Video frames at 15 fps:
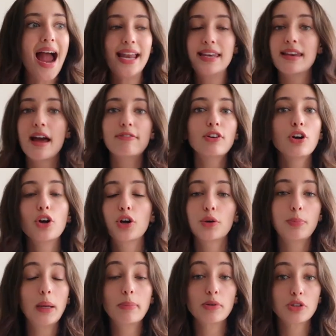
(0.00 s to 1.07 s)
I never
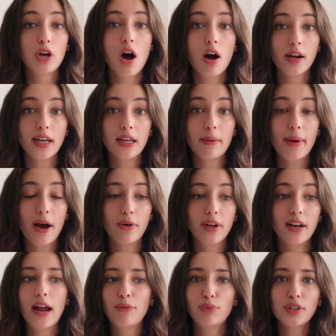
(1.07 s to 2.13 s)
heard people talking about
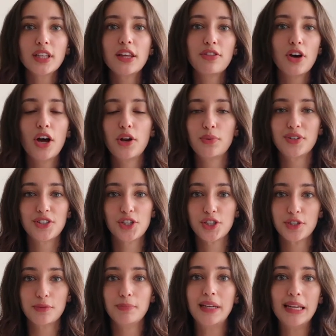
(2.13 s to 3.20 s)
it. I really thought it was
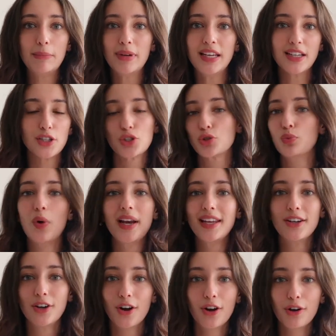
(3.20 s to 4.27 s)
just me being a
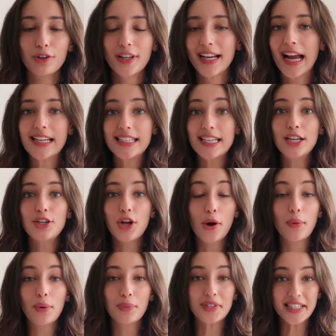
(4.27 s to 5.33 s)
sweaty girl. Like, I didn't
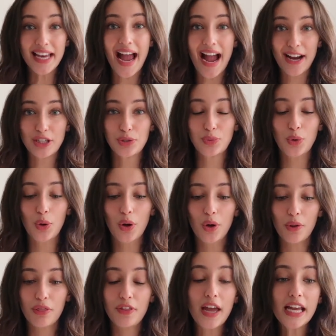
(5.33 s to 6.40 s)
know it was an
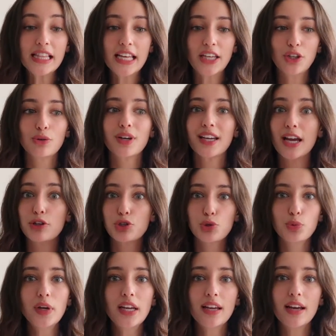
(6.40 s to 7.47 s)
actual thing that you could get
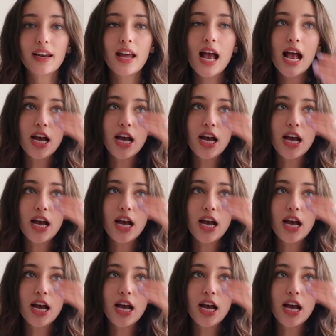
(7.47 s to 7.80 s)
treated.